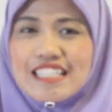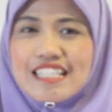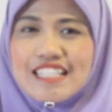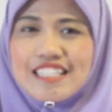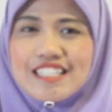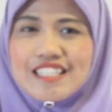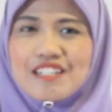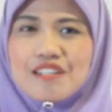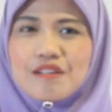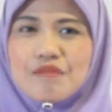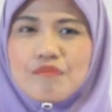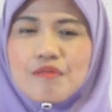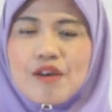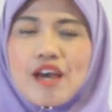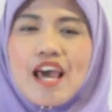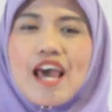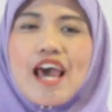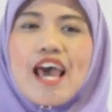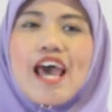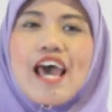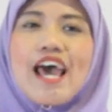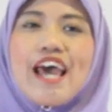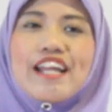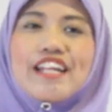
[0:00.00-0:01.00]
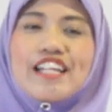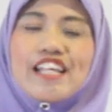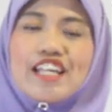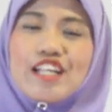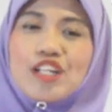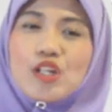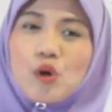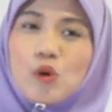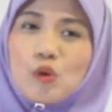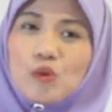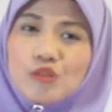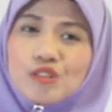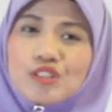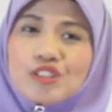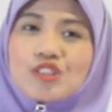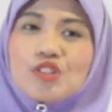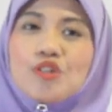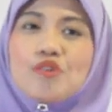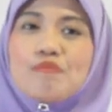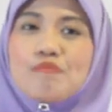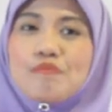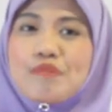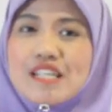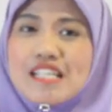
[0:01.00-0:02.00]
idiom, and it
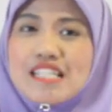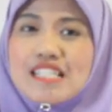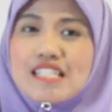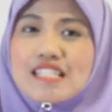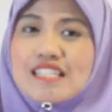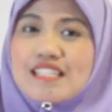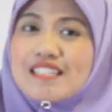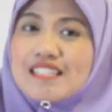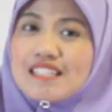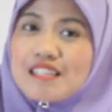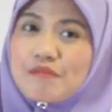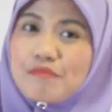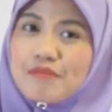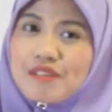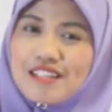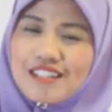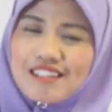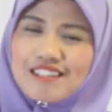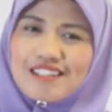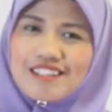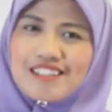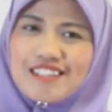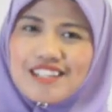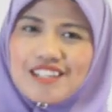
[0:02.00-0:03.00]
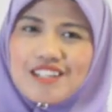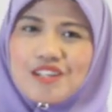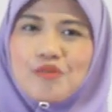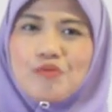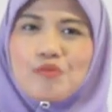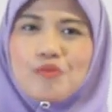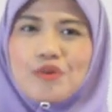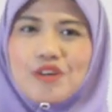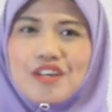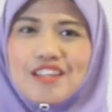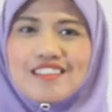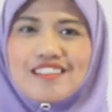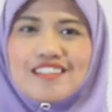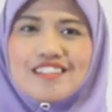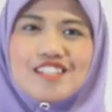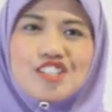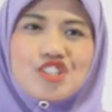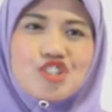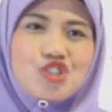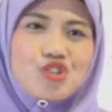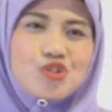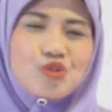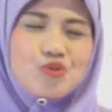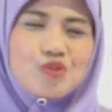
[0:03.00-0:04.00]
also means similarly with
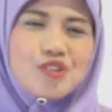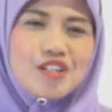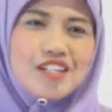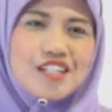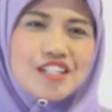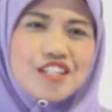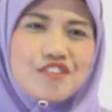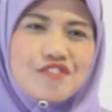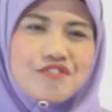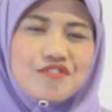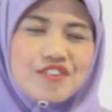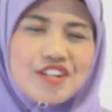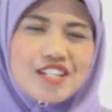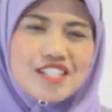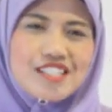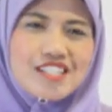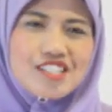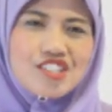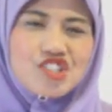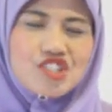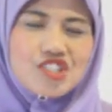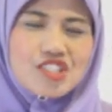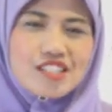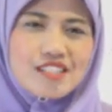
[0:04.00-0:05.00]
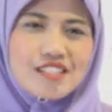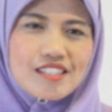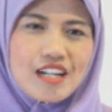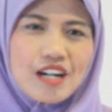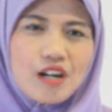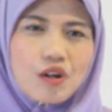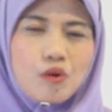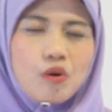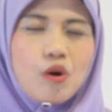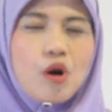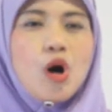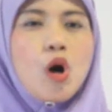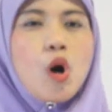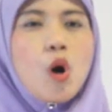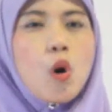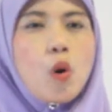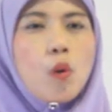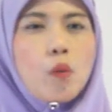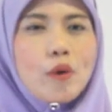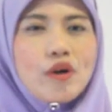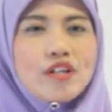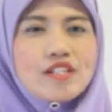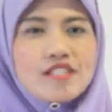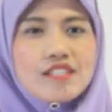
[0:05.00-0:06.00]
the two earlier phrases just now,
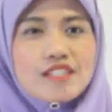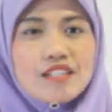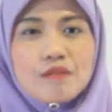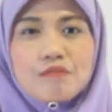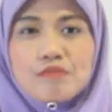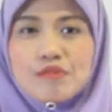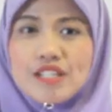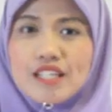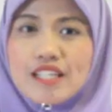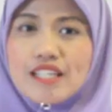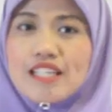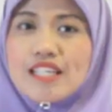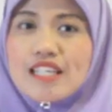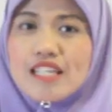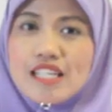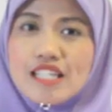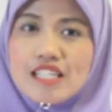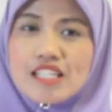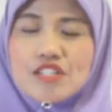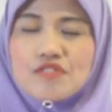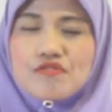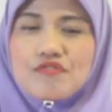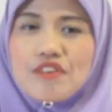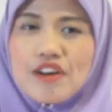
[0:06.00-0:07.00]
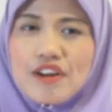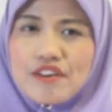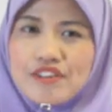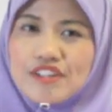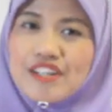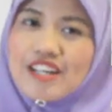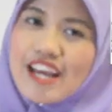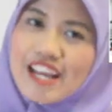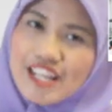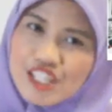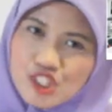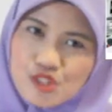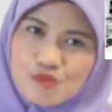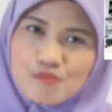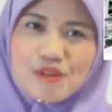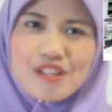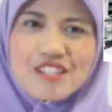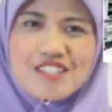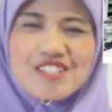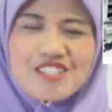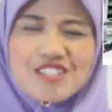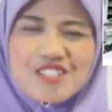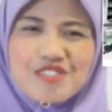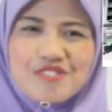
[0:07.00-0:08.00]
when something is very
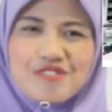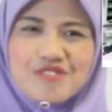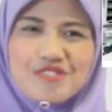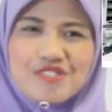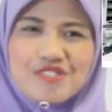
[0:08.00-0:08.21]
expensive.